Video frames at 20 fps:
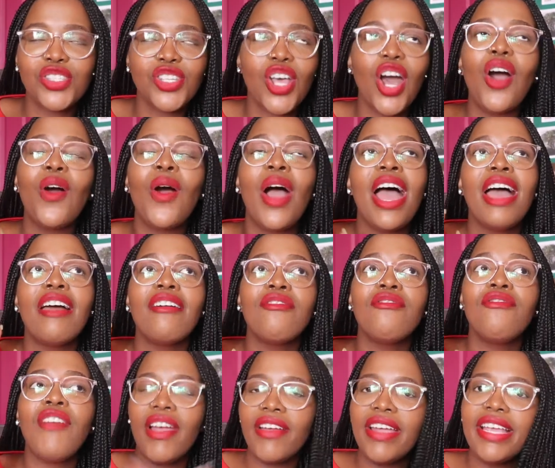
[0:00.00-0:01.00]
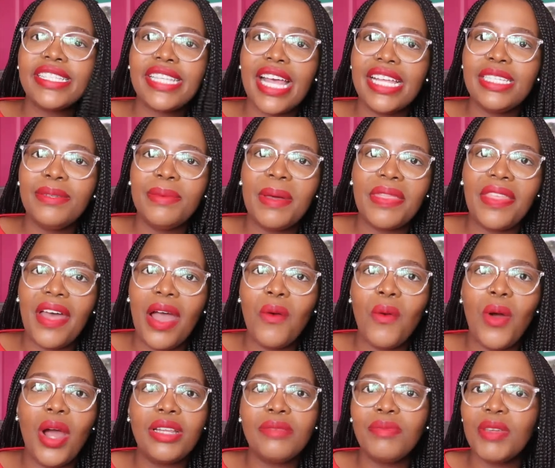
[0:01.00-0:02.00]
So very excited about that
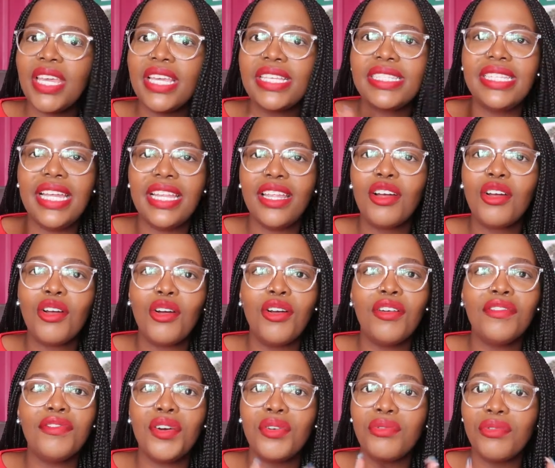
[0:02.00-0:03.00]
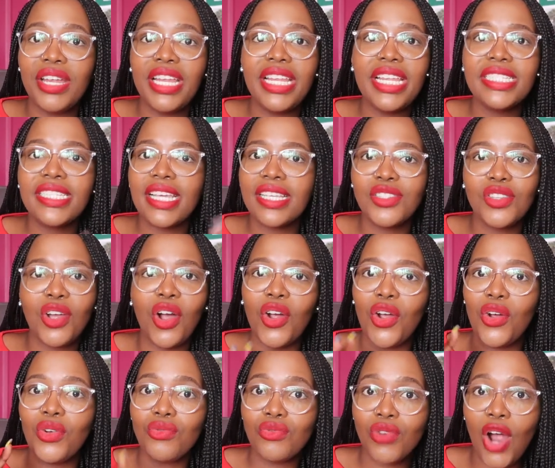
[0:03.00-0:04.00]
one, because Nnedi Okorafor really does not
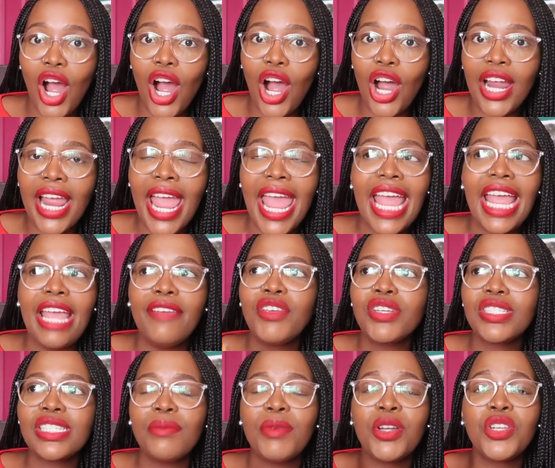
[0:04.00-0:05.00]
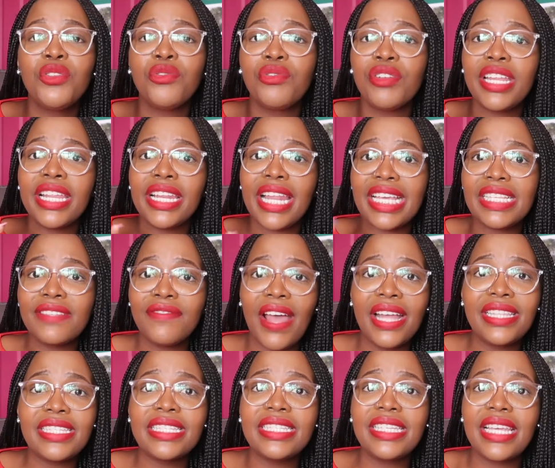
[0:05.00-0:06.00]
go wrong. If you're someone who really likes
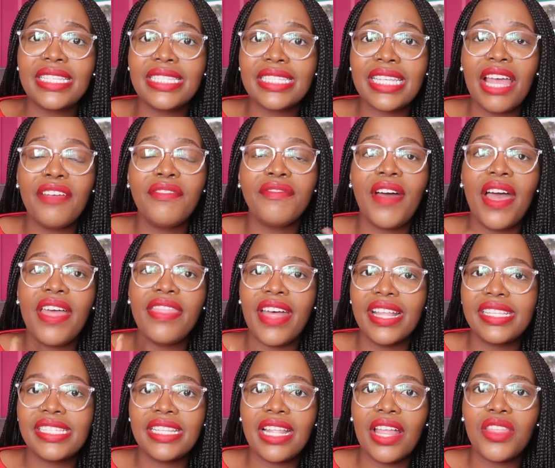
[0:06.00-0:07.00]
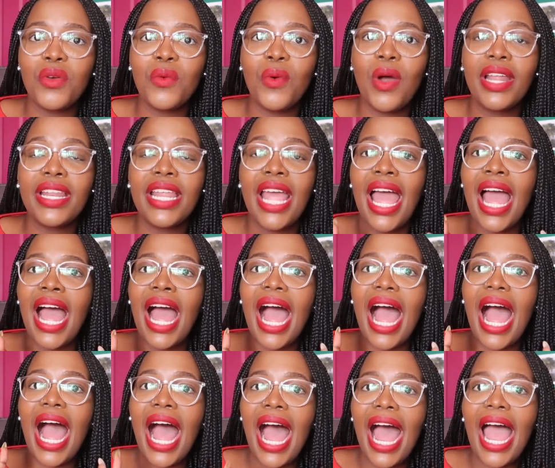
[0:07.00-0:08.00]
fantasy and sci-fi, that's another one.
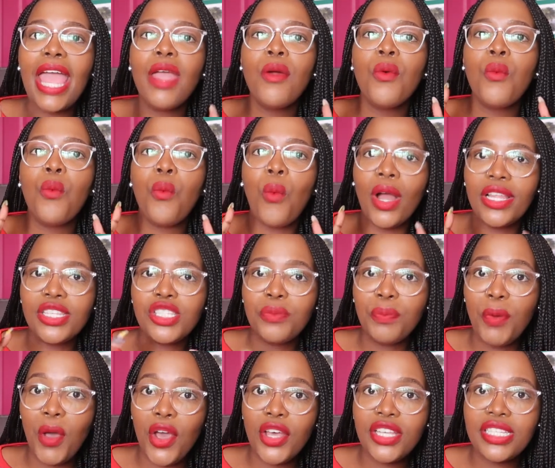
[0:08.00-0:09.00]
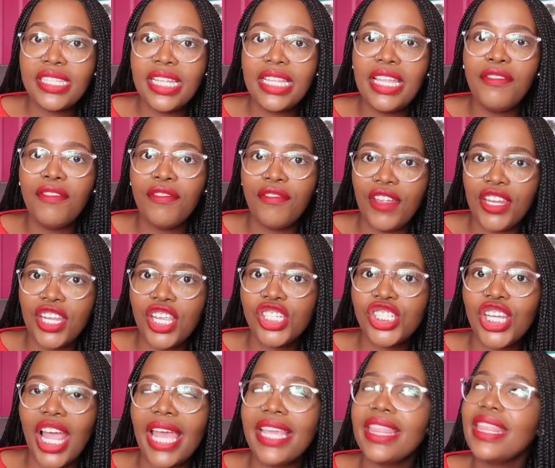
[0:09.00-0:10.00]
I want to personally
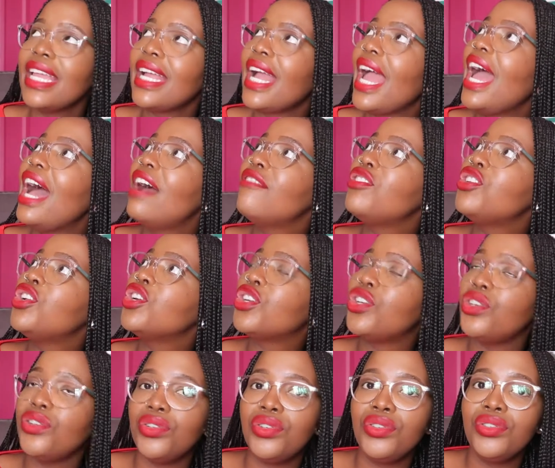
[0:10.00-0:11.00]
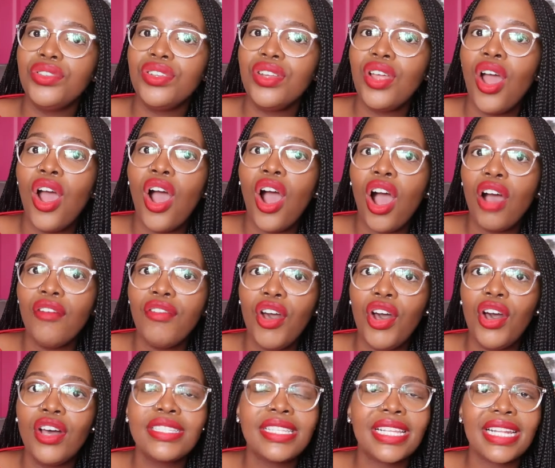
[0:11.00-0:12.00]
finish, I think I have a lagoon of
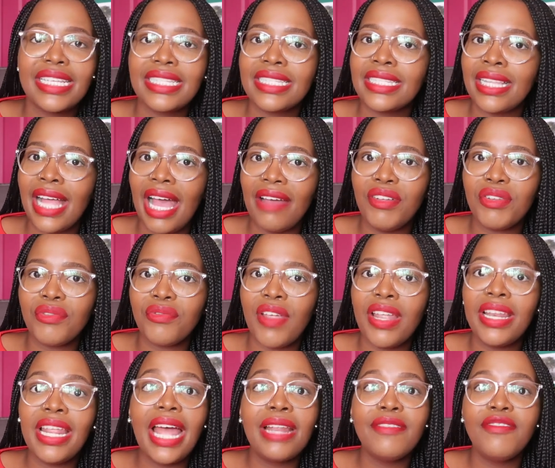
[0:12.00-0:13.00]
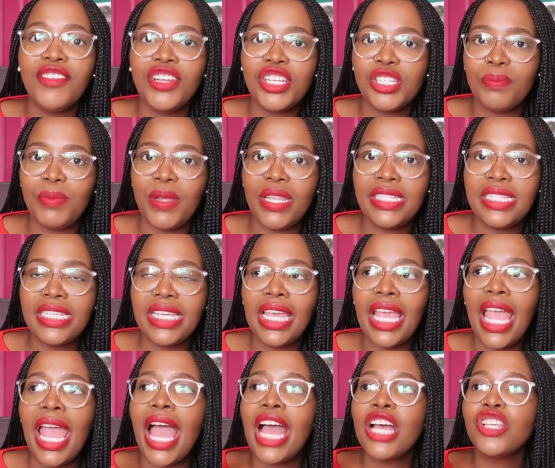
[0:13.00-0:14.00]
hers that I still haven't read, and finish
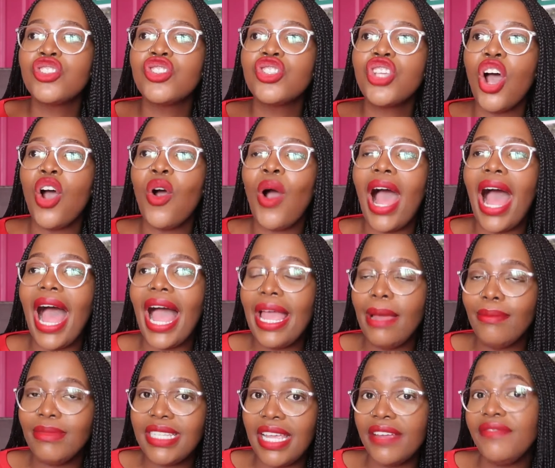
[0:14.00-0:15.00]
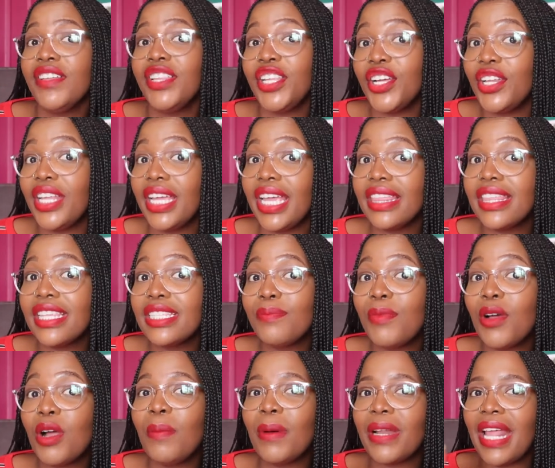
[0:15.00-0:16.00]
Binti. So I am definitely going to get this
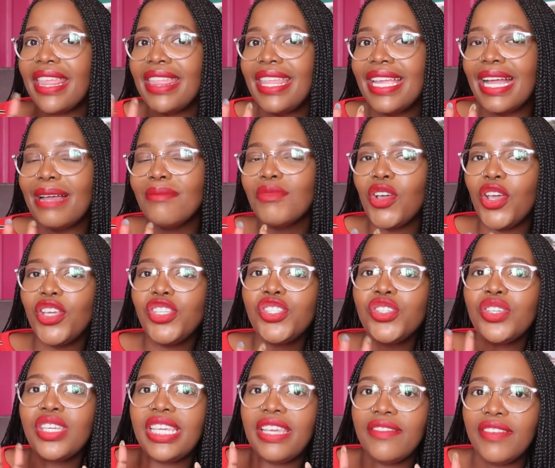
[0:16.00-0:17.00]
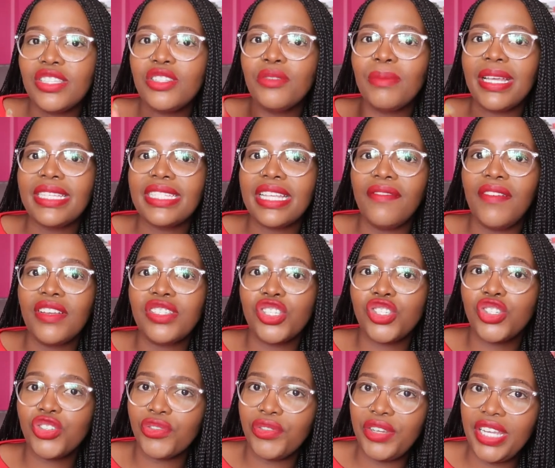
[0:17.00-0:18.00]
book, but I think I'm going to give it to myself as a
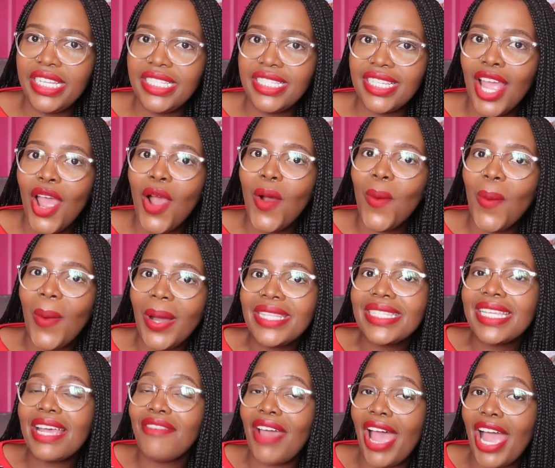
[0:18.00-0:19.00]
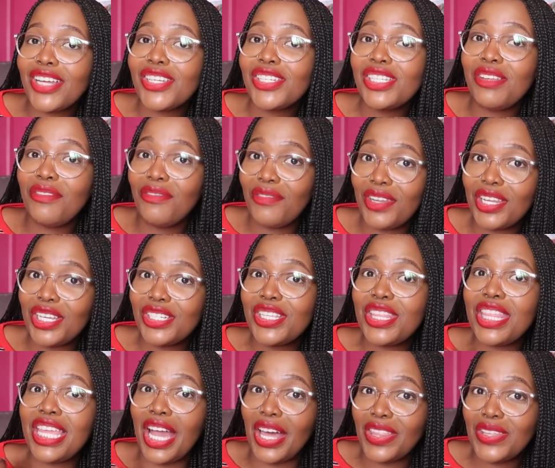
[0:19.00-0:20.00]
treat once I've actually
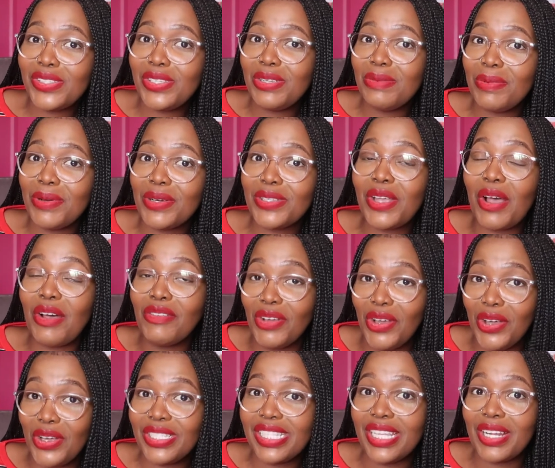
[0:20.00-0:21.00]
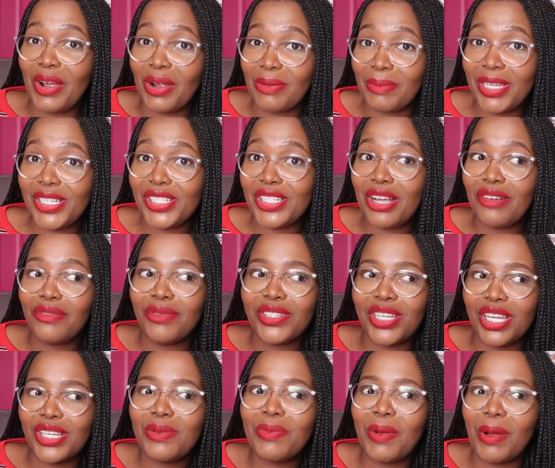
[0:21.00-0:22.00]
finished the other two books of hers that are on my shelf,
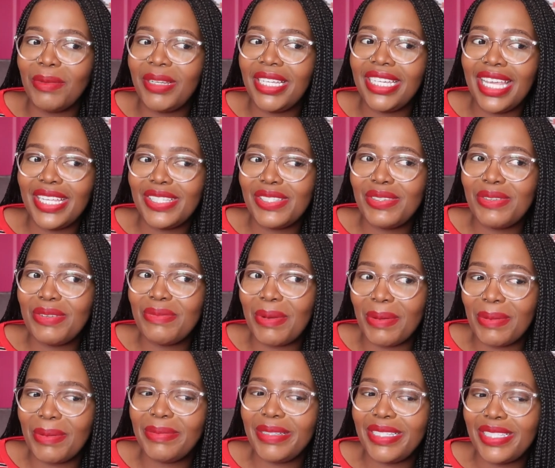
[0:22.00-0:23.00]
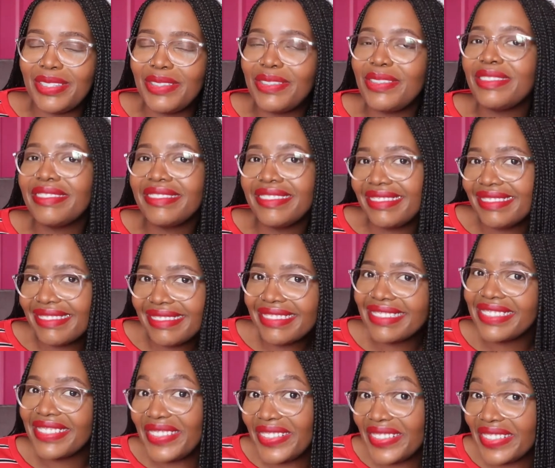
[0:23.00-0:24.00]
which I should probably get to probably soon.
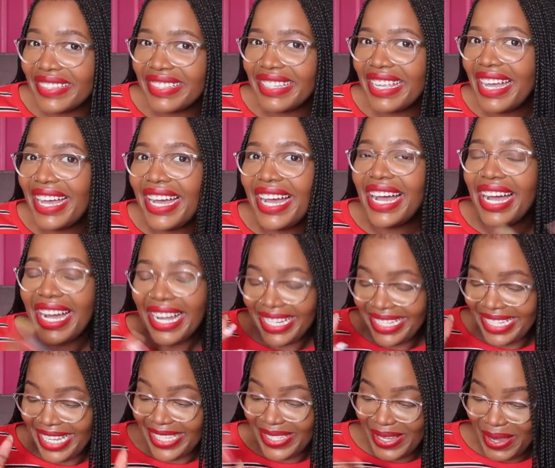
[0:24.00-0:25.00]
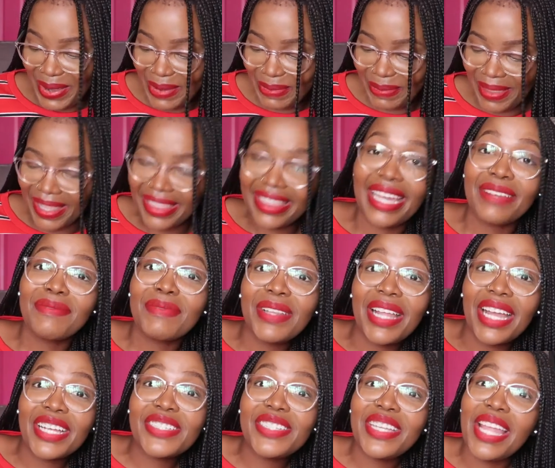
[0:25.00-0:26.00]
Let's hope that that will
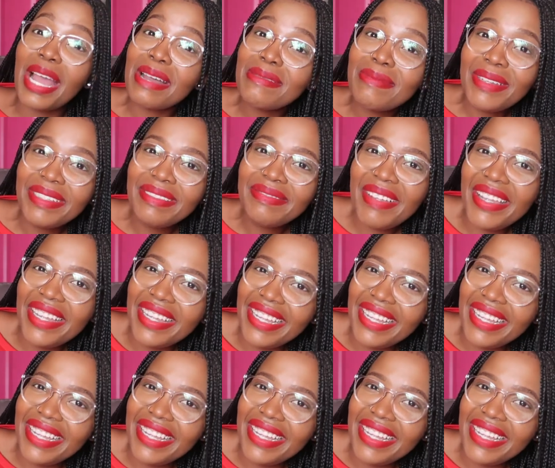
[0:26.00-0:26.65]
actually happen.